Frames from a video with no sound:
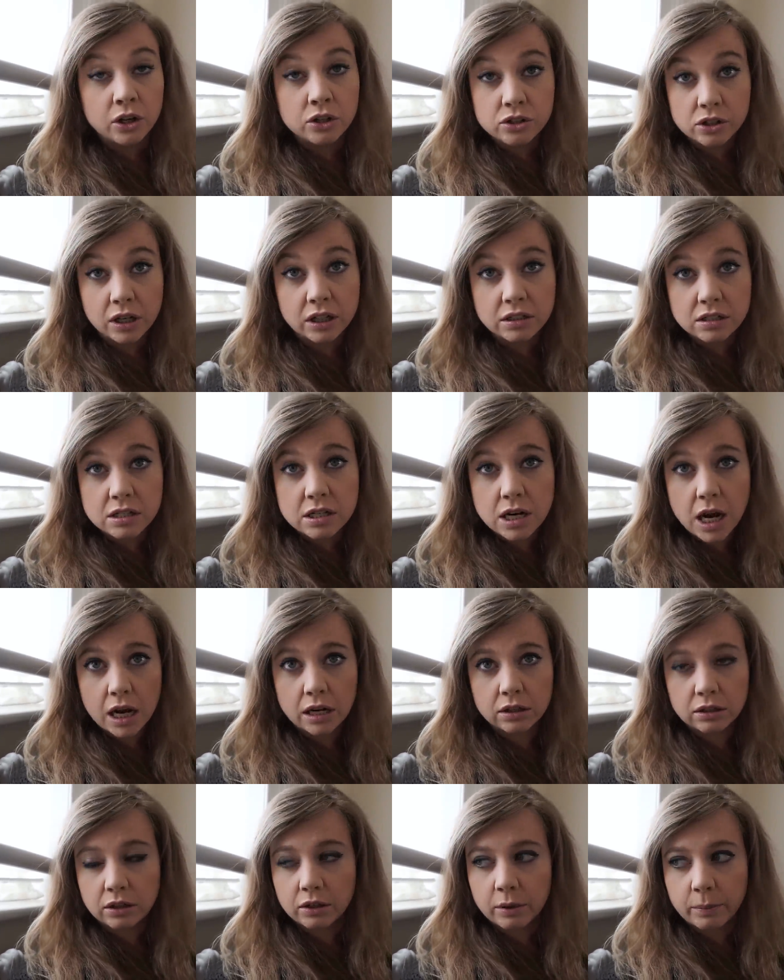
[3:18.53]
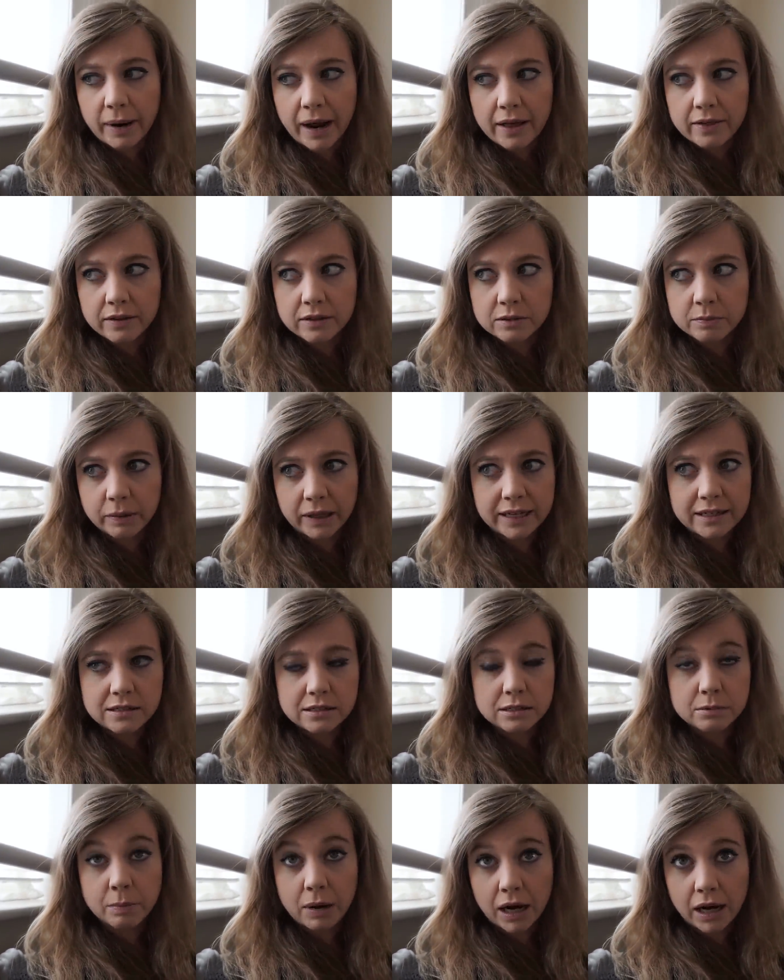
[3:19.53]
So they understand a lot about this
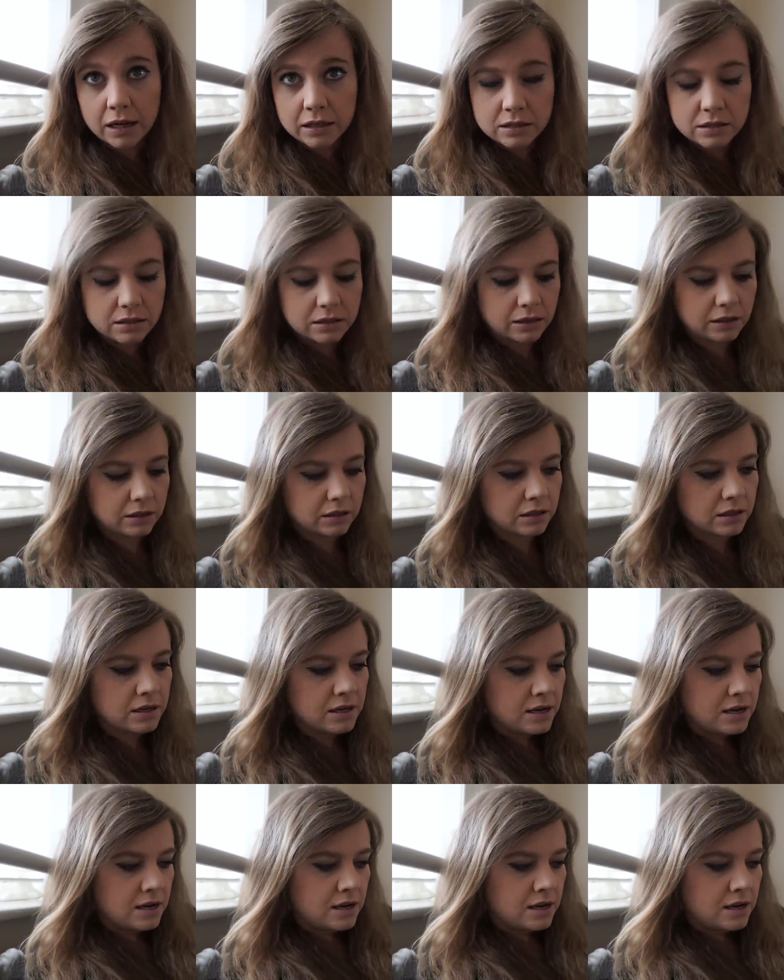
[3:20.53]
place's past and